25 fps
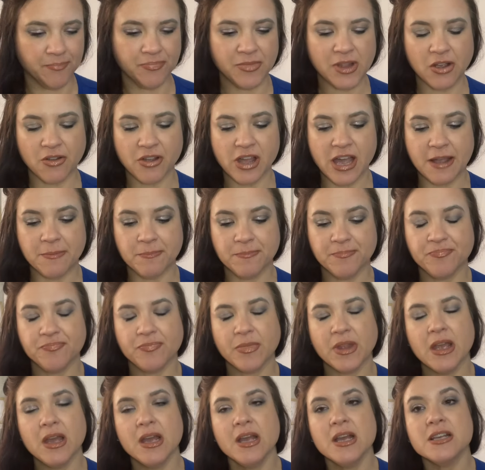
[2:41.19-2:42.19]
Okay,
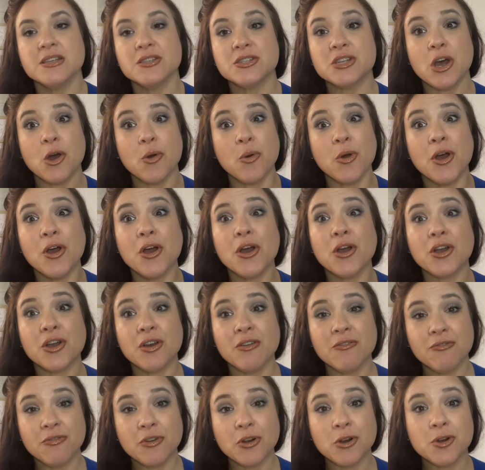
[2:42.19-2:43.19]
so
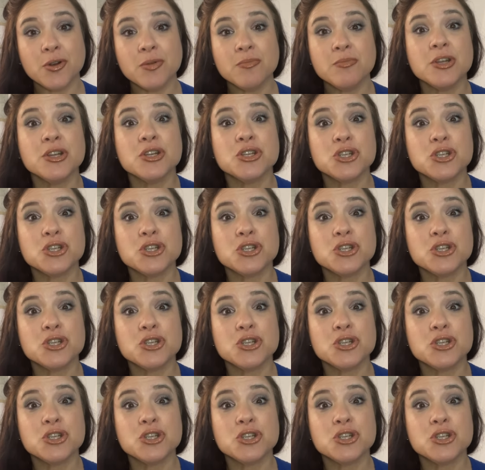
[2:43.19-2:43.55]
confirmed